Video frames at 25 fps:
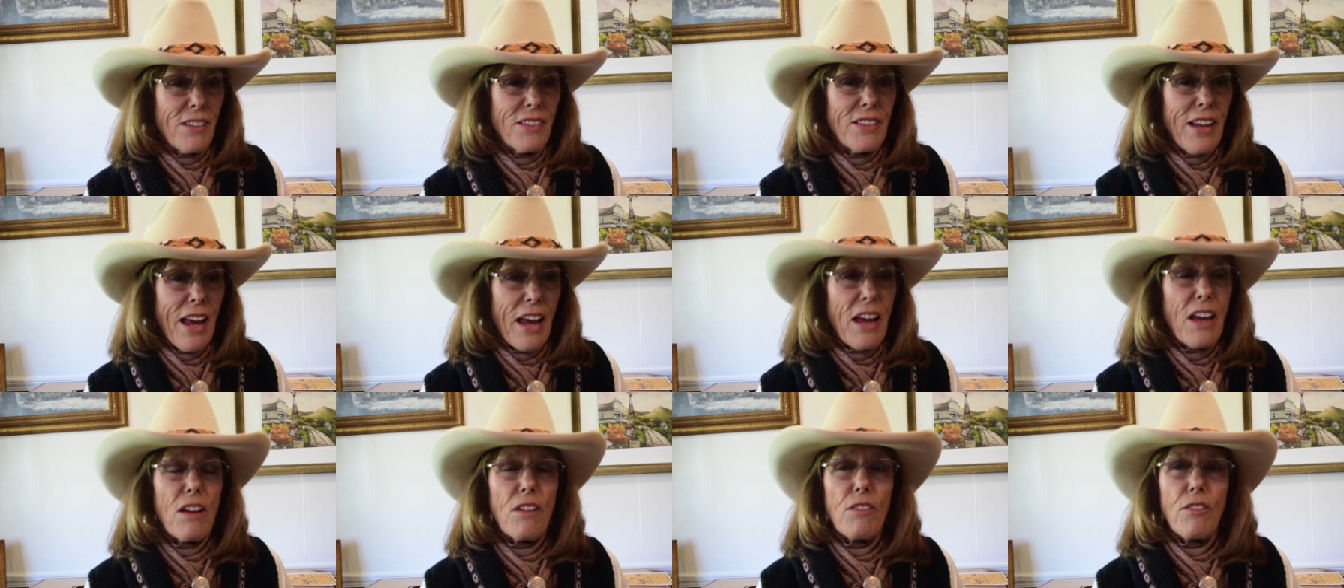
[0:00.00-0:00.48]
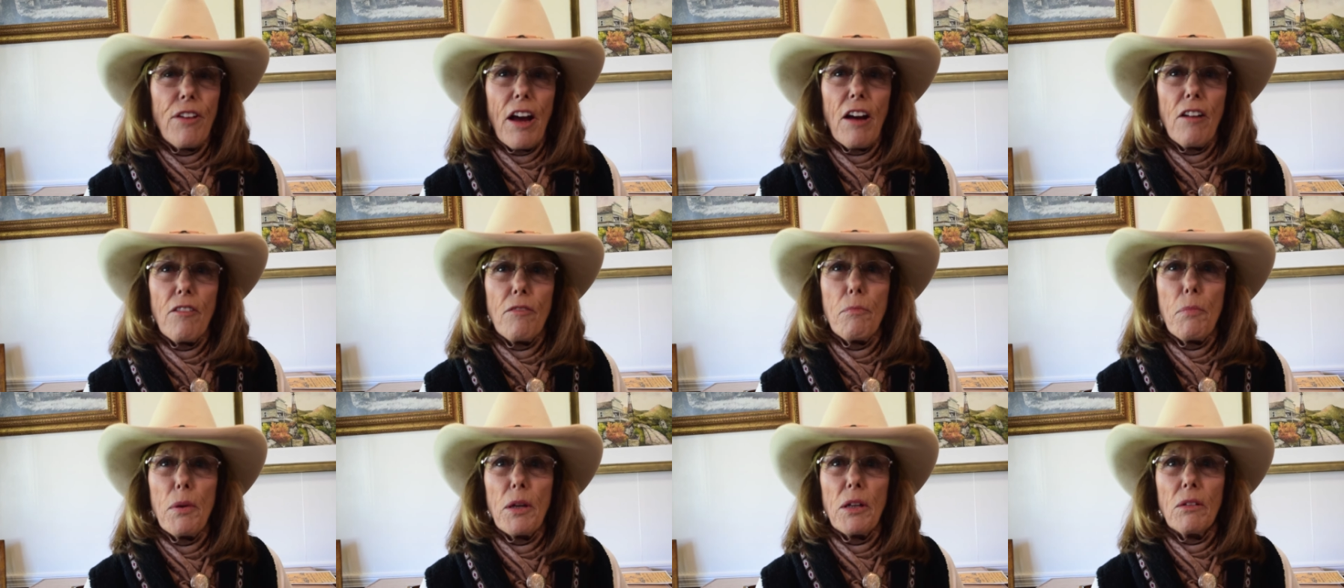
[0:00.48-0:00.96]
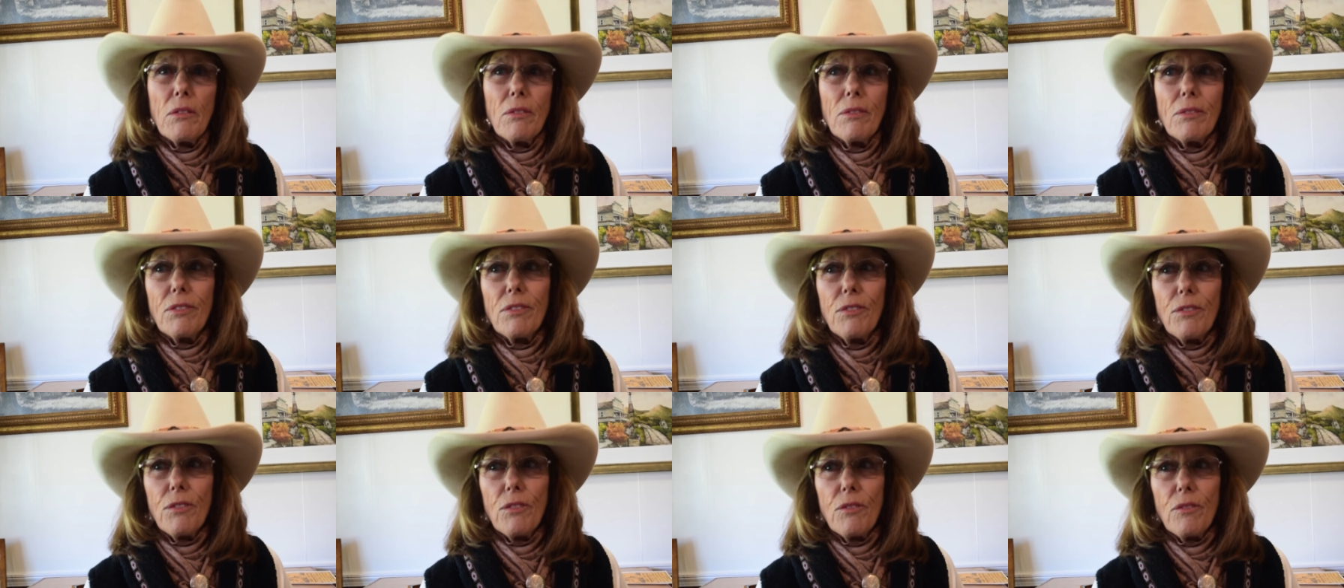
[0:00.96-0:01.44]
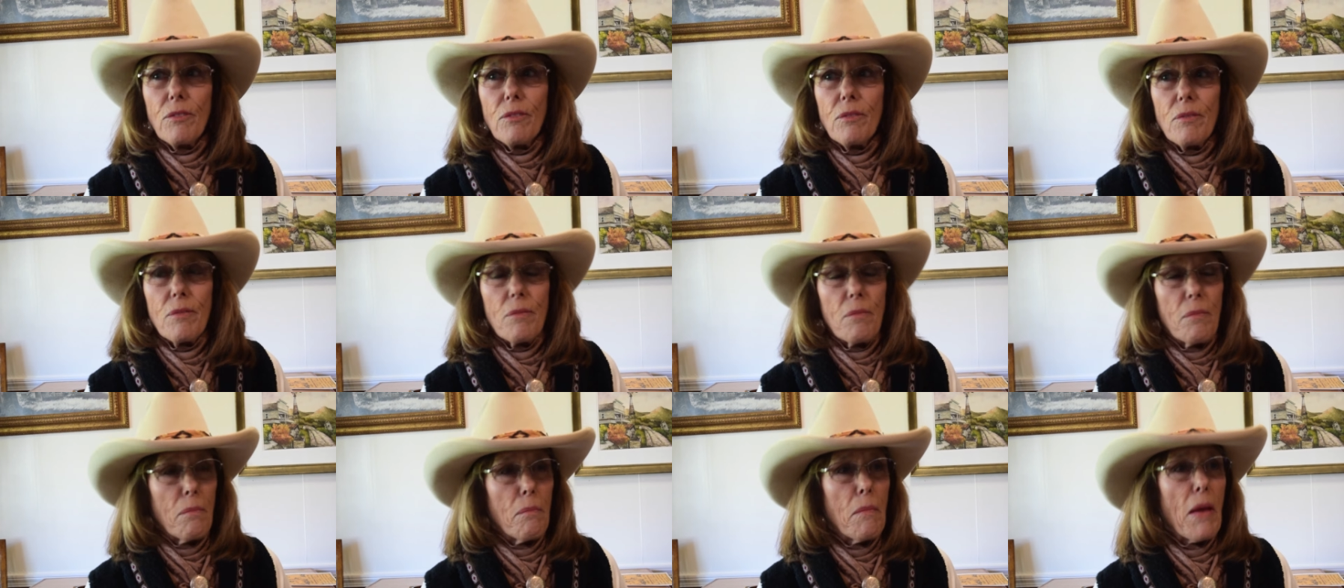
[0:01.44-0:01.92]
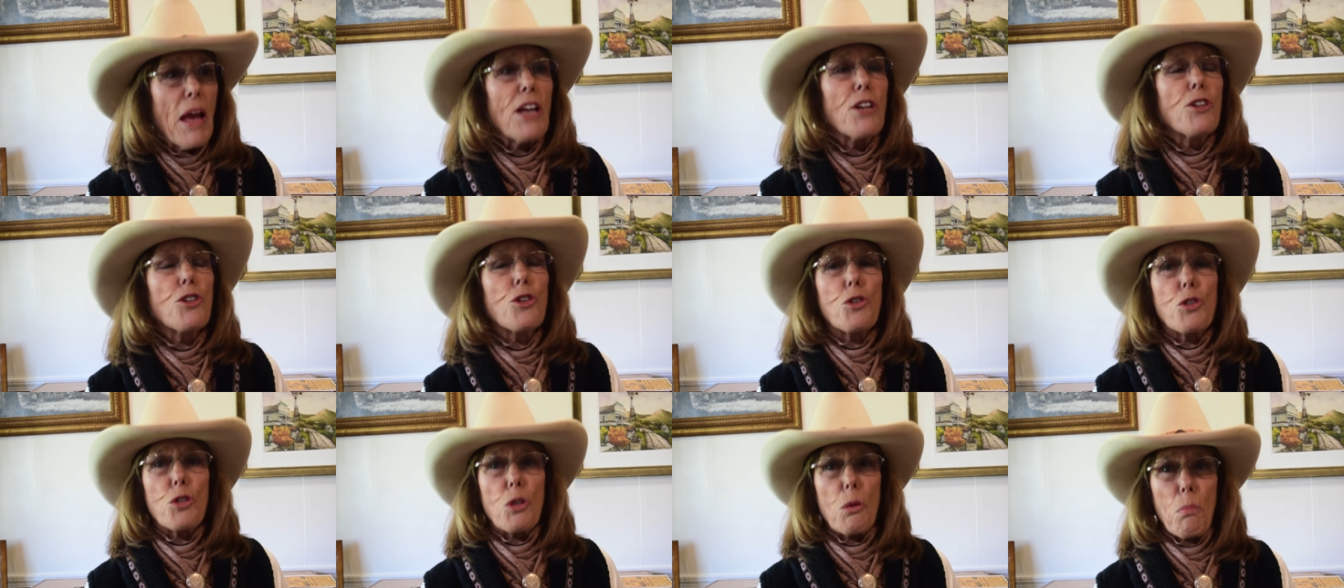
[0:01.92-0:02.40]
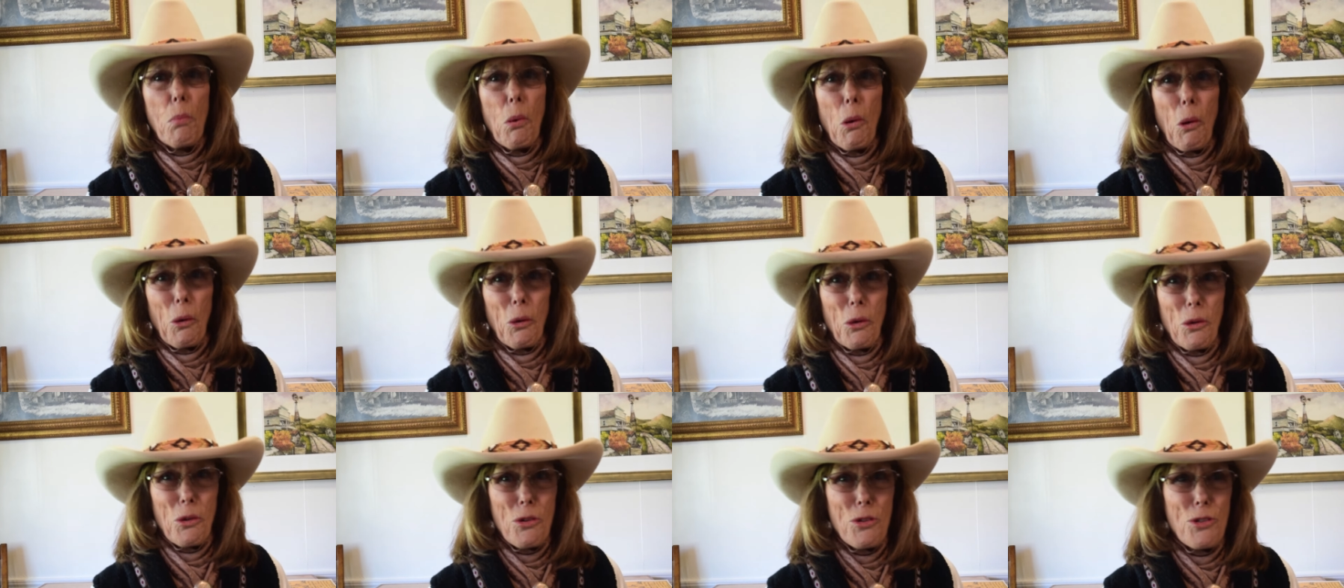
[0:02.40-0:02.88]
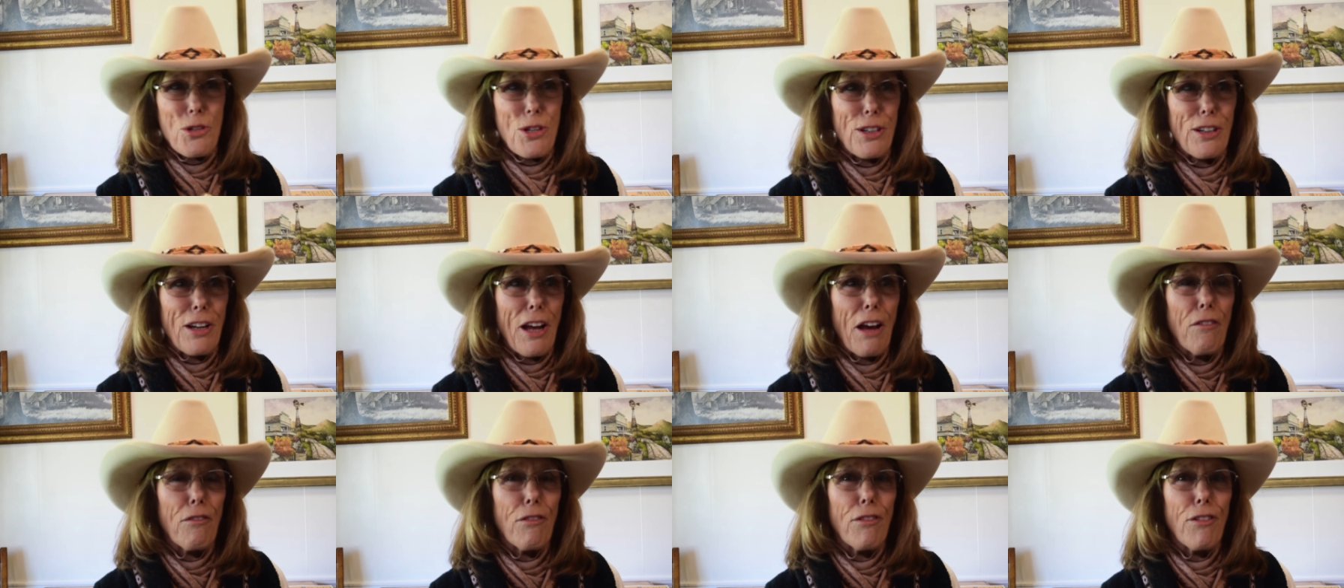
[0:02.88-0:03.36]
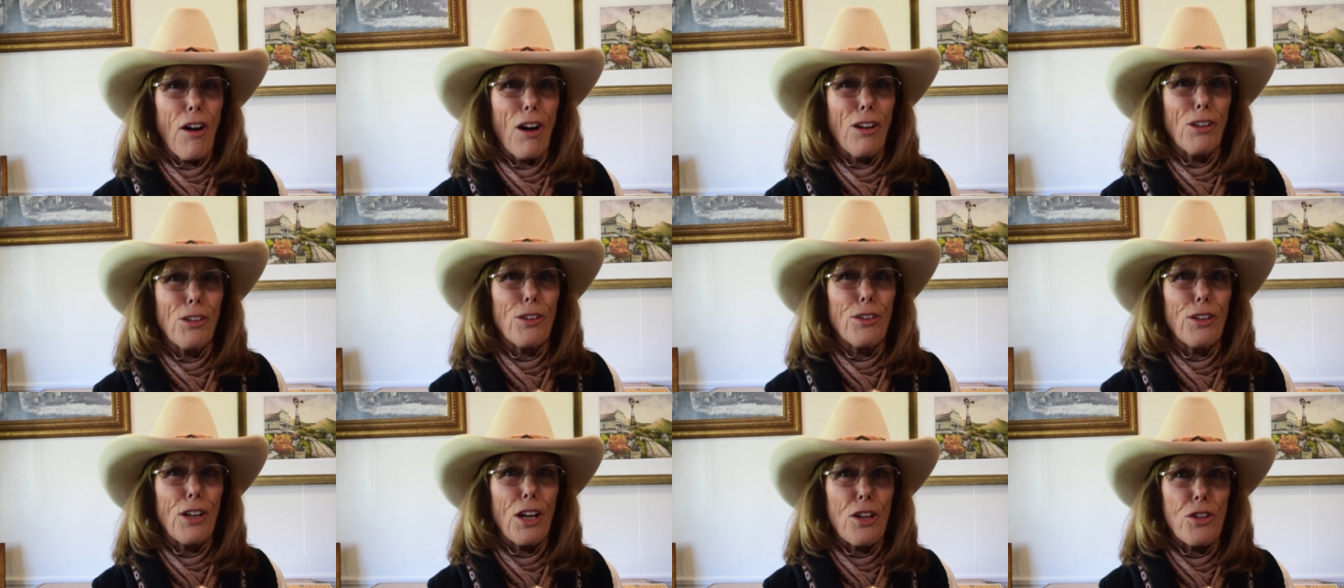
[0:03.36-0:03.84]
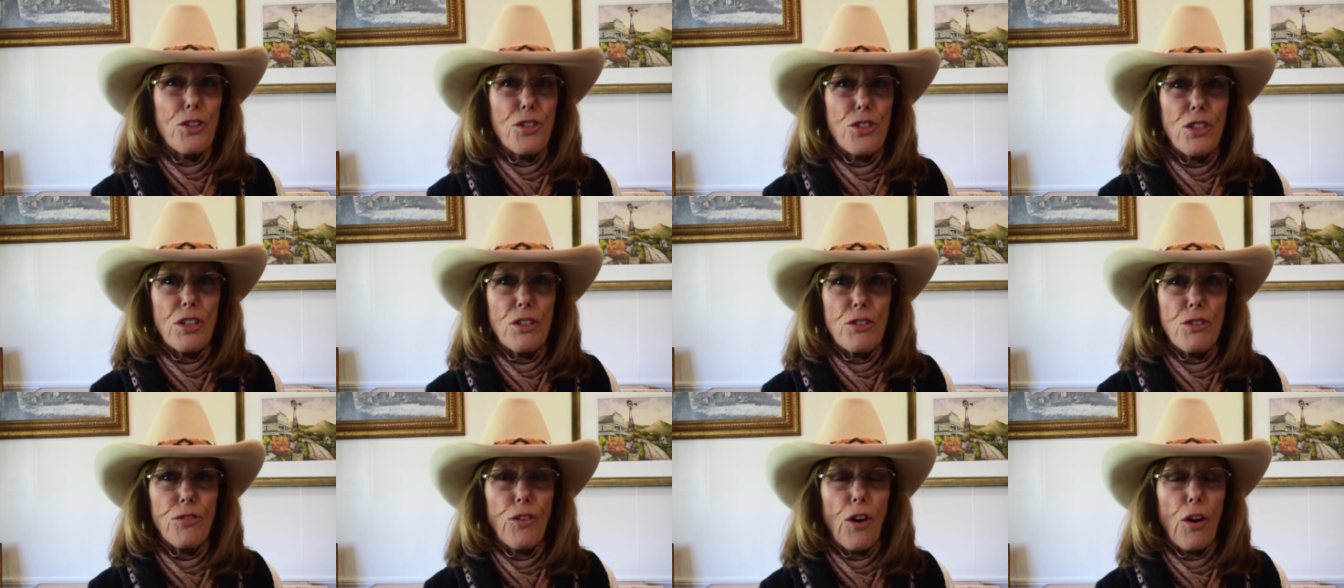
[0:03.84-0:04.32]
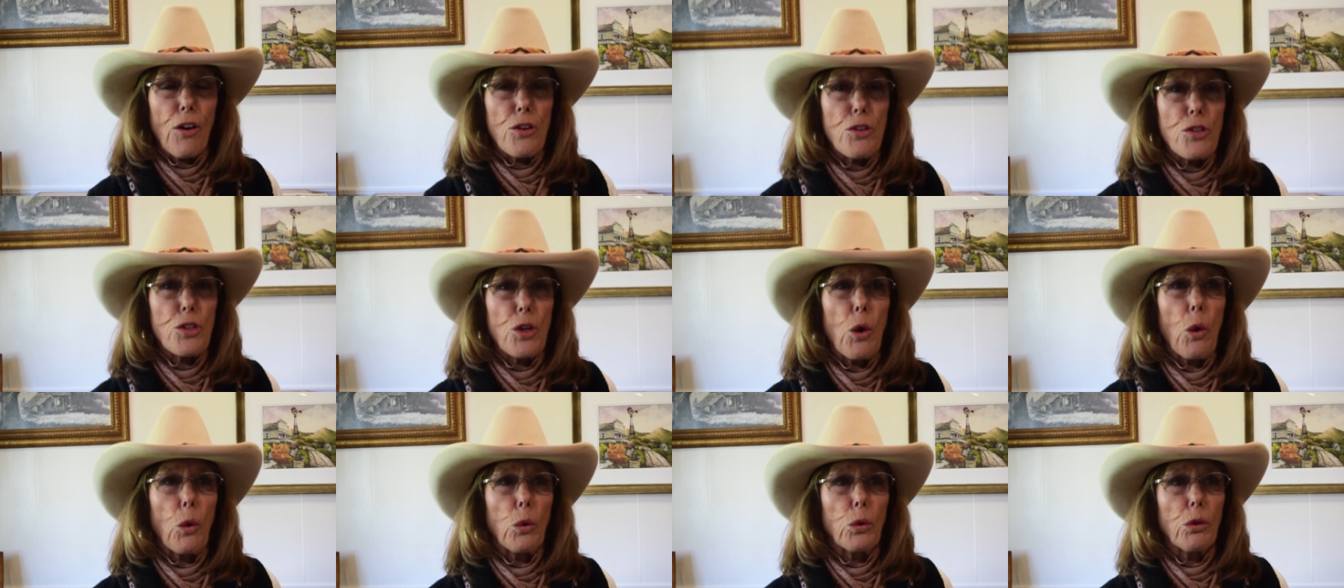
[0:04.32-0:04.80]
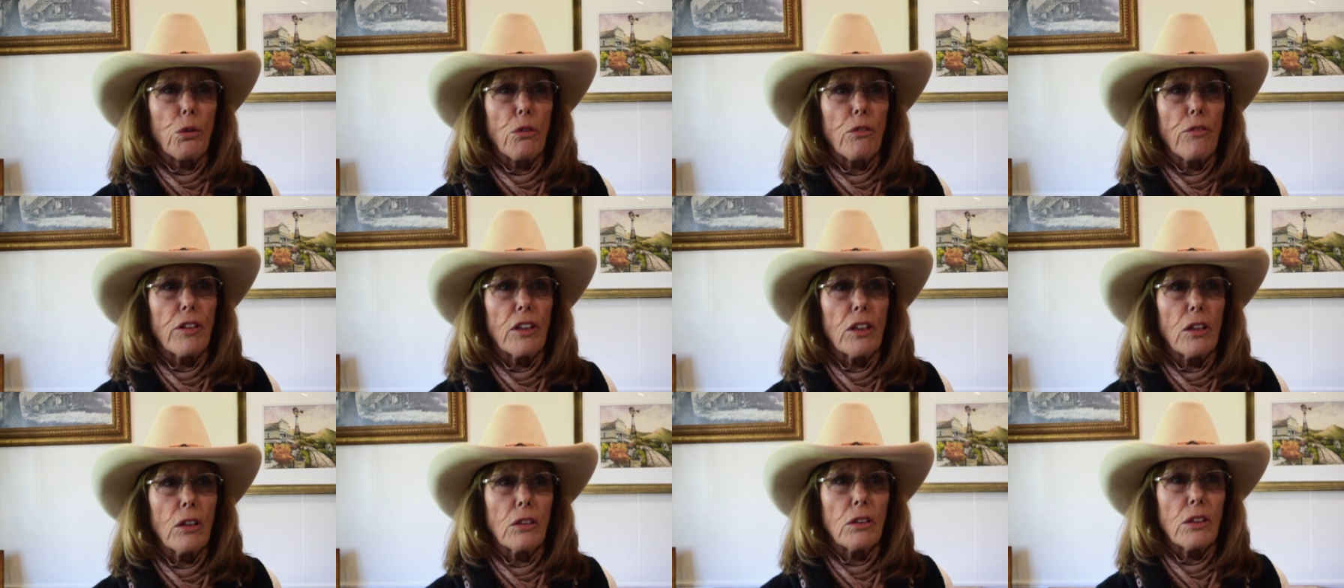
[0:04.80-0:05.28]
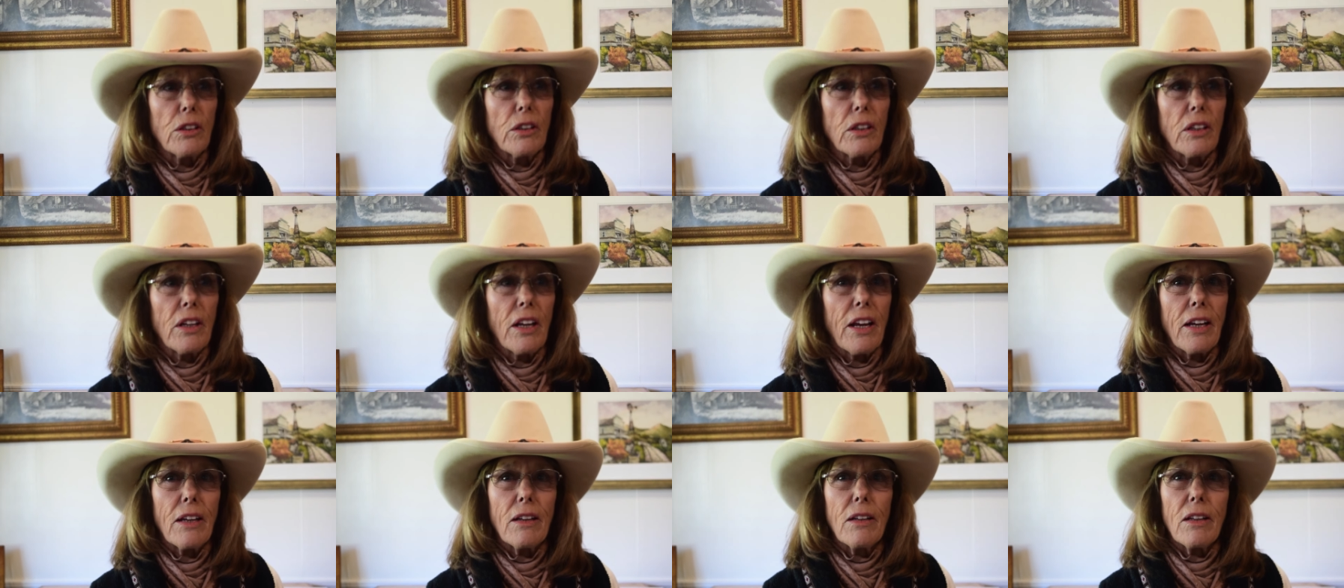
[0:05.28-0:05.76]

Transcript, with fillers: Dave, have been major supporters and have followed us as far as Coulterville to